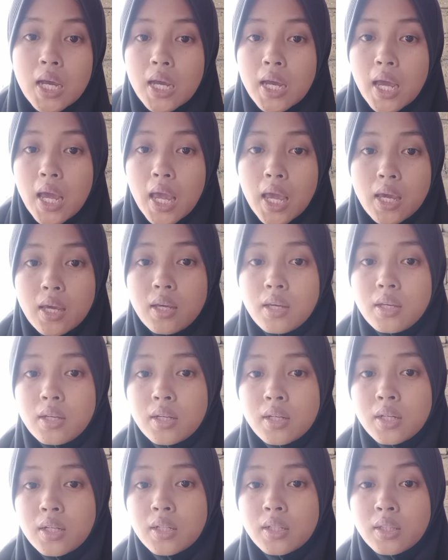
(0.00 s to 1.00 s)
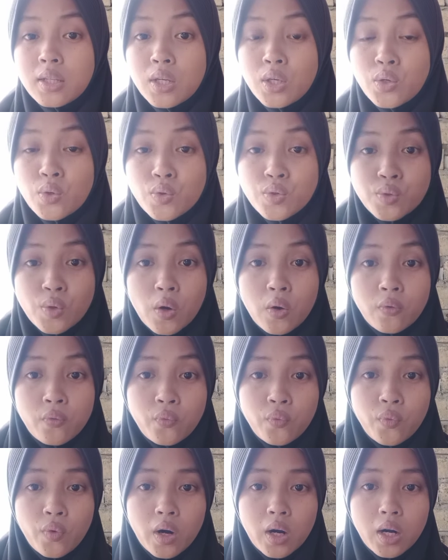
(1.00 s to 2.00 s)
8. The use of
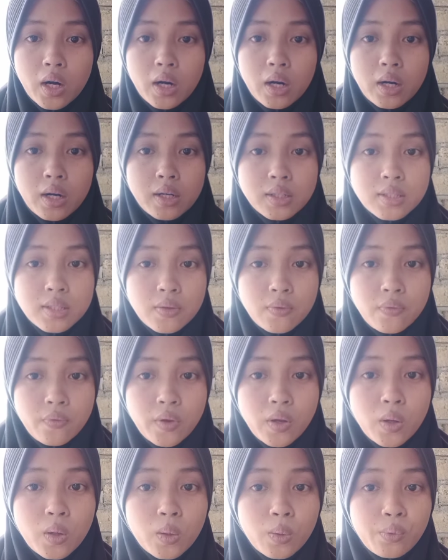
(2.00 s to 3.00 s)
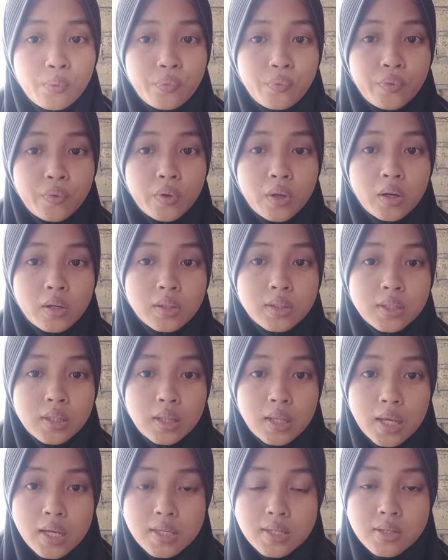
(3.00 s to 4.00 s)
artificial
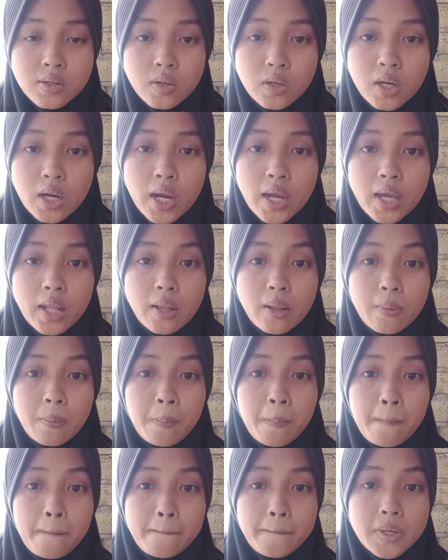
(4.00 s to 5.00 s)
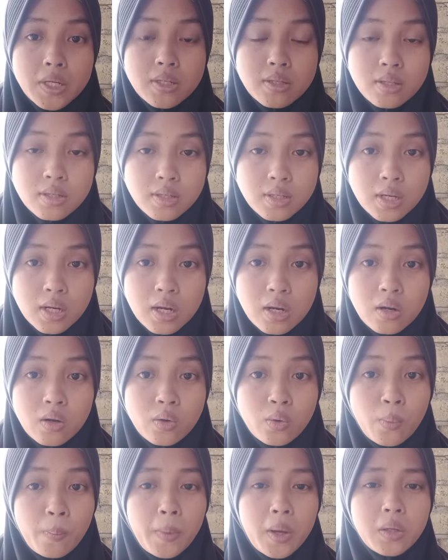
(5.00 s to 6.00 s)
fertilizer and
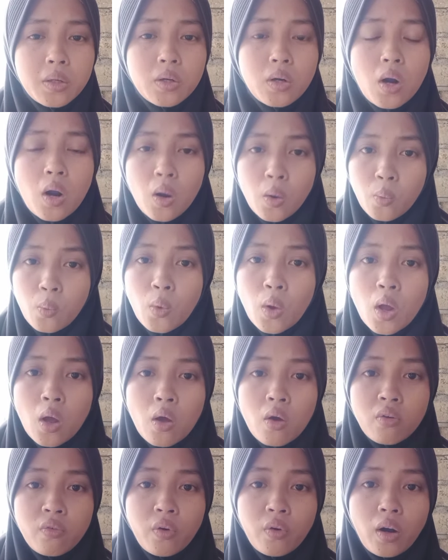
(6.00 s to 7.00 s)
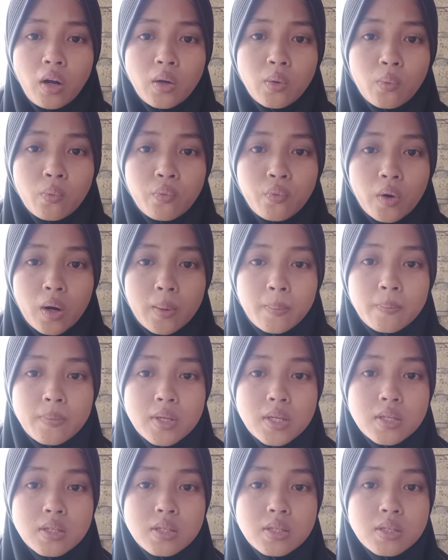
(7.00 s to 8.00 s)
pesticide. No matter how far the farm
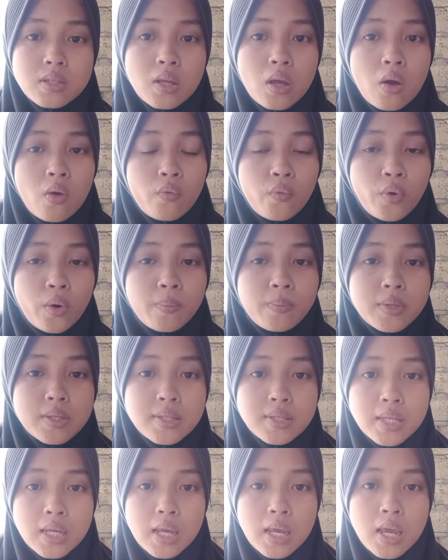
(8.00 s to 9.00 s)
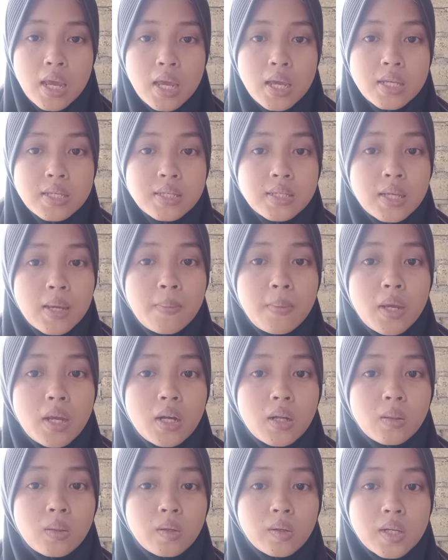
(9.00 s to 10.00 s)
is from the sea,
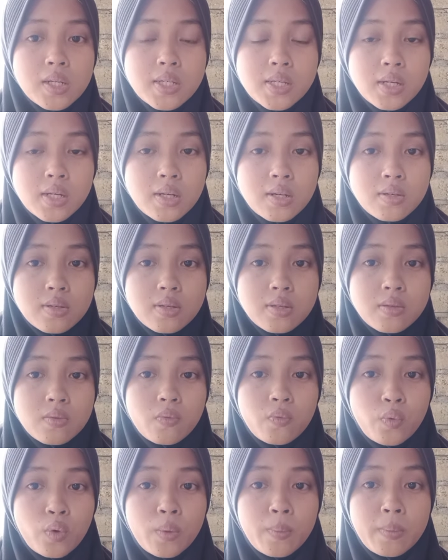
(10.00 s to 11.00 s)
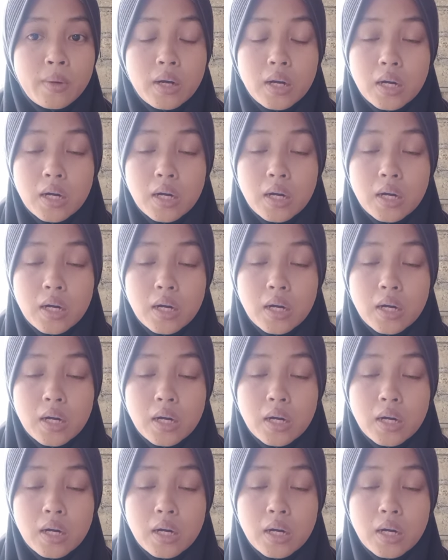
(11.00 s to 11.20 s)
chemical residues from